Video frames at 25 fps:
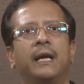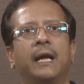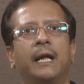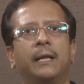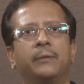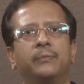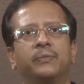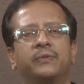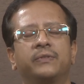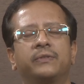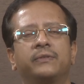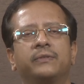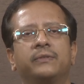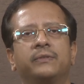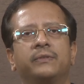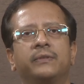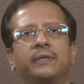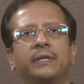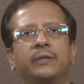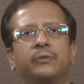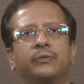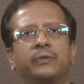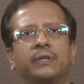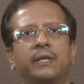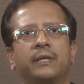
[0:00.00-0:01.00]
helps
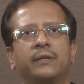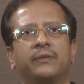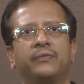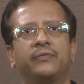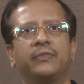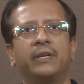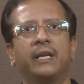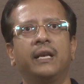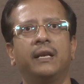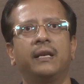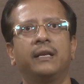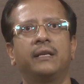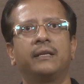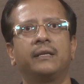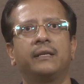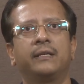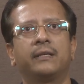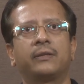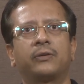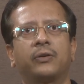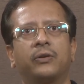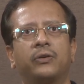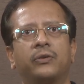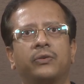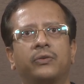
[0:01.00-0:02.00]
user feel
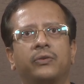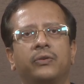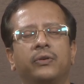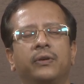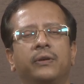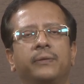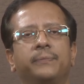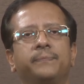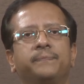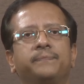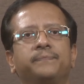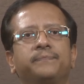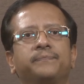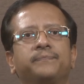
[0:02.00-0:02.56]
in control,